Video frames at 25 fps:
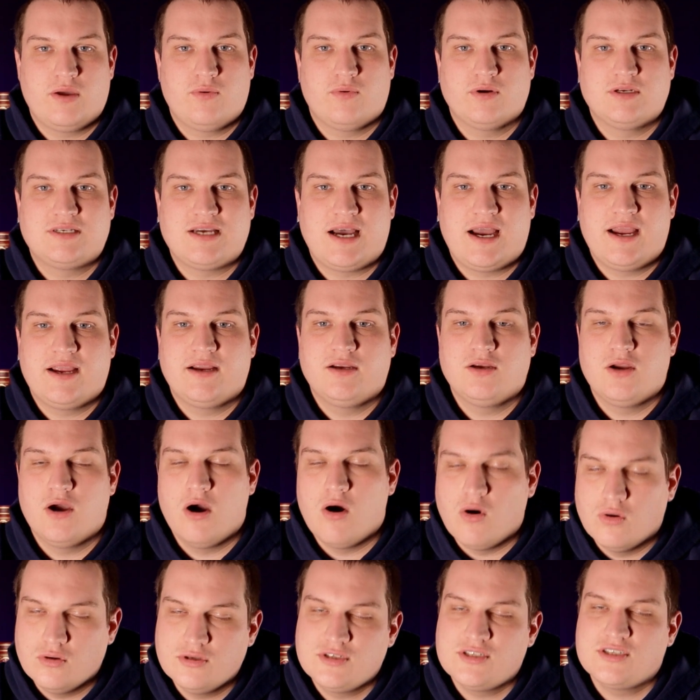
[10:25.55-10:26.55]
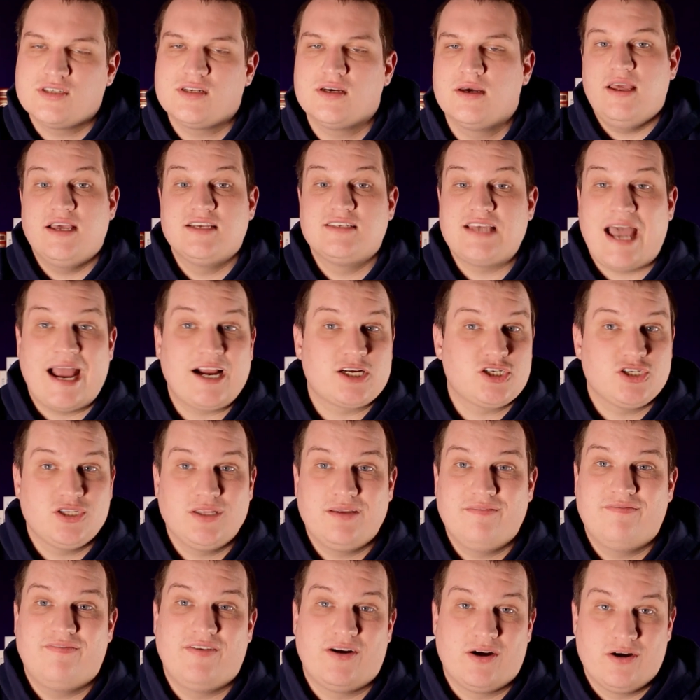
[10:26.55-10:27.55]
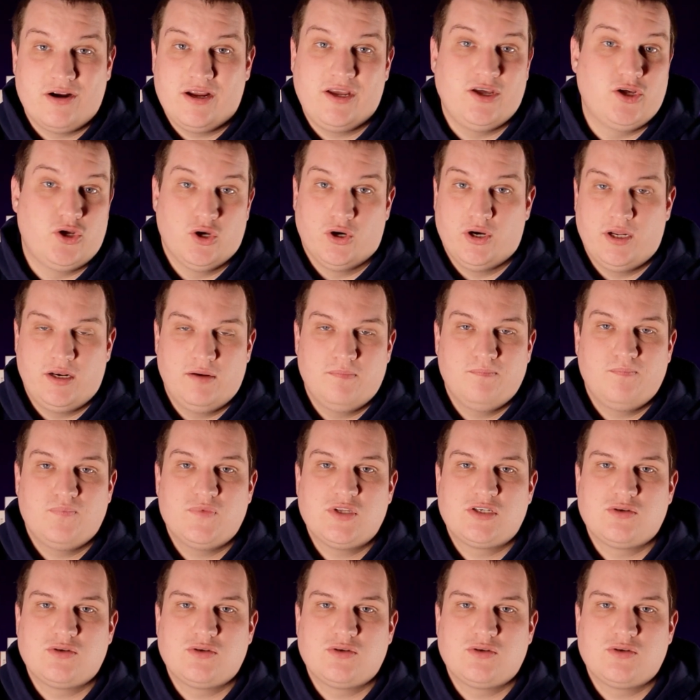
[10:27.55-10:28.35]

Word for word: they were diagnosed, is actually very good.